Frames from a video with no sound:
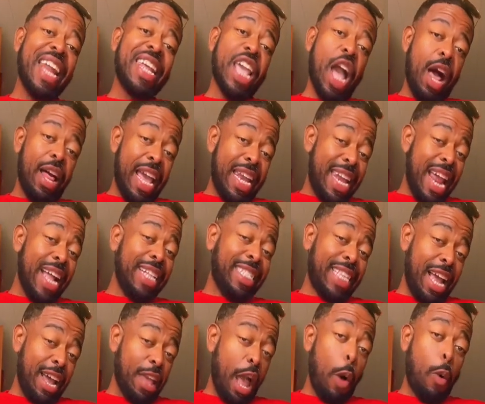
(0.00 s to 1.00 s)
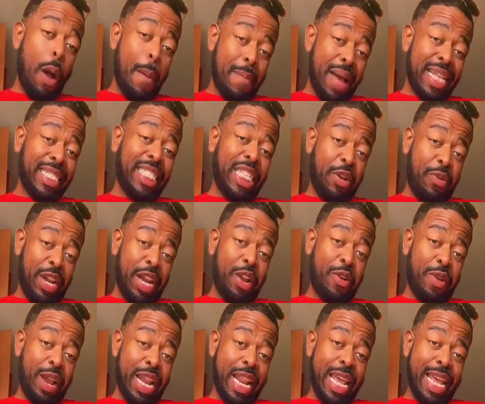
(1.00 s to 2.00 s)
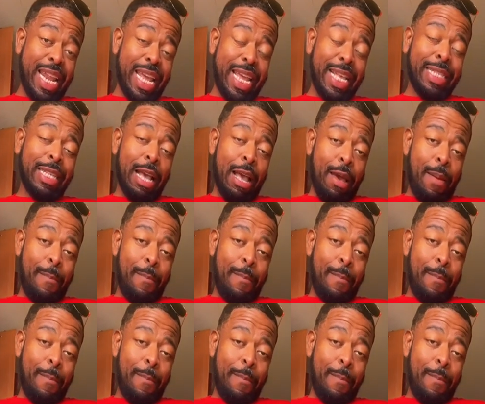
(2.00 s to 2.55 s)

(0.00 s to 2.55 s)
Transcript: to y'all and not tell y'all what my secret ingredient is.